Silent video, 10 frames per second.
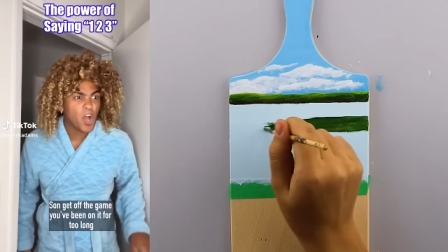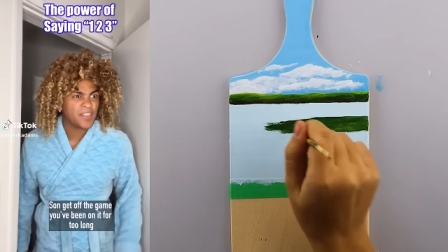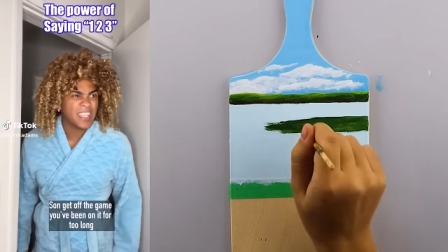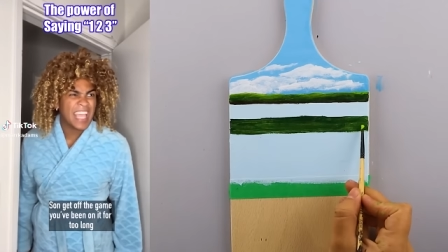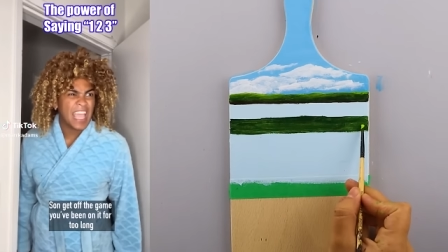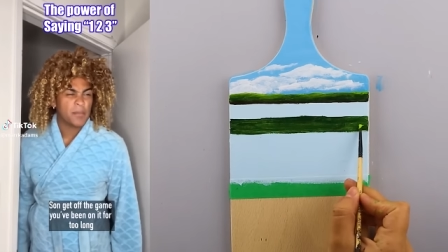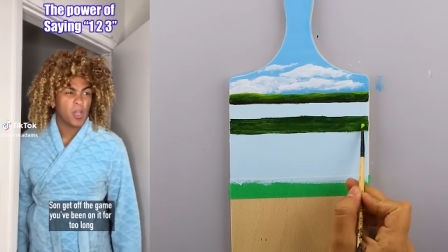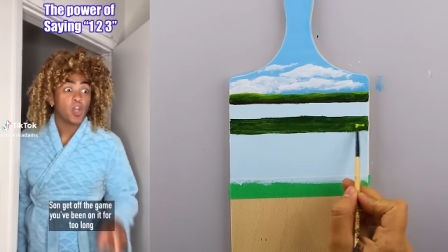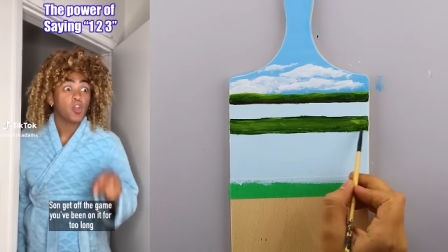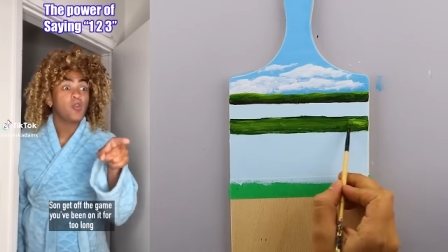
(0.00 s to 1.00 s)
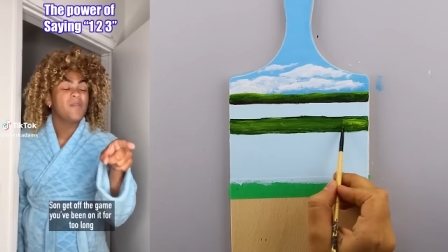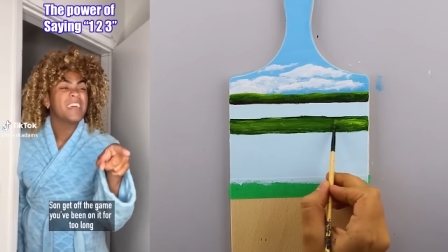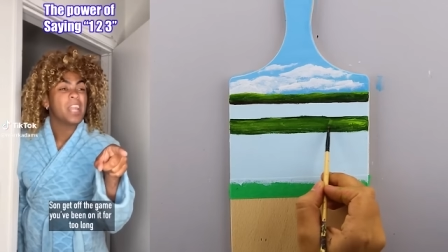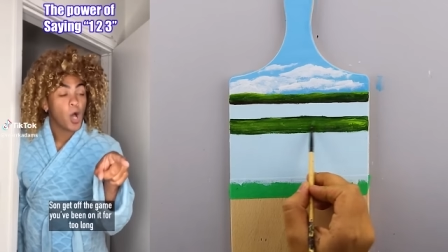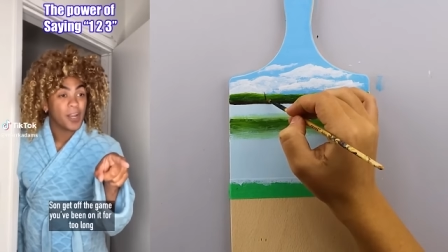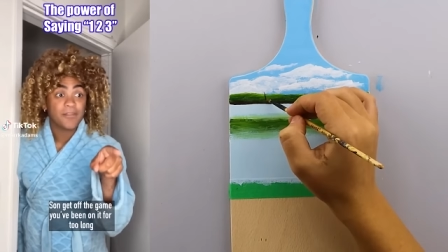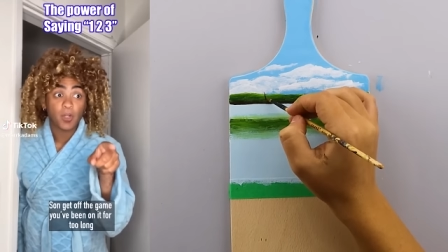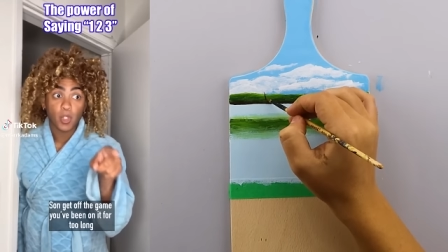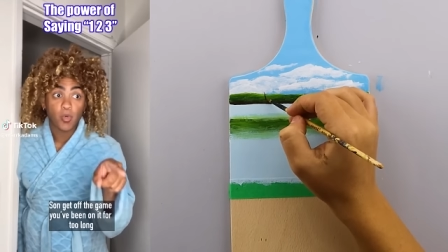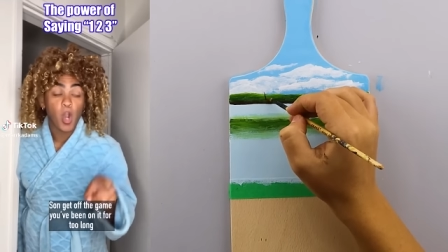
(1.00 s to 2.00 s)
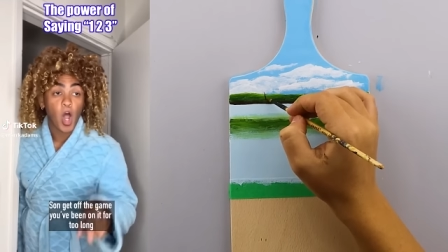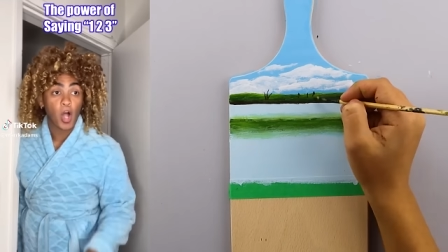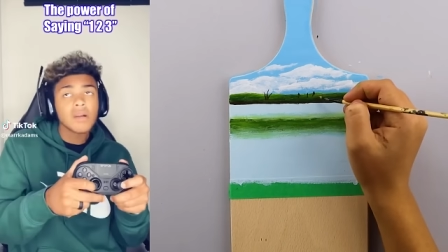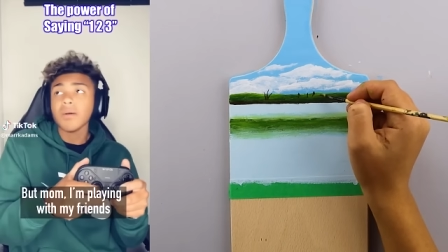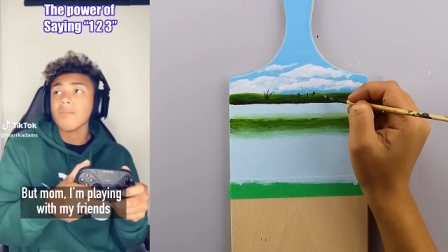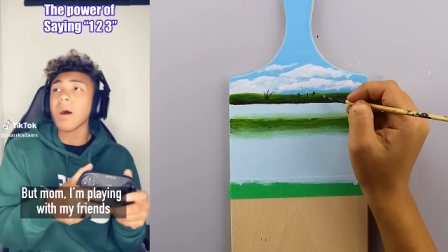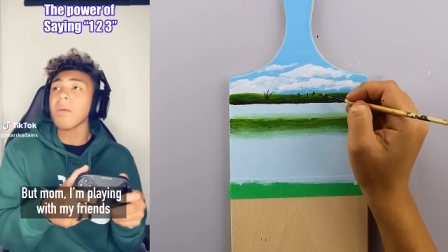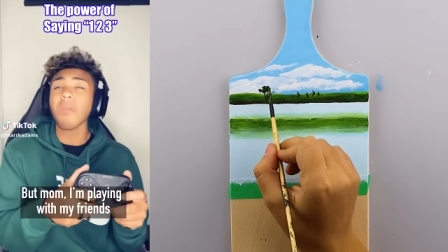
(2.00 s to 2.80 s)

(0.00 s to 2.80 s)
get off the game. You've been on it for too long.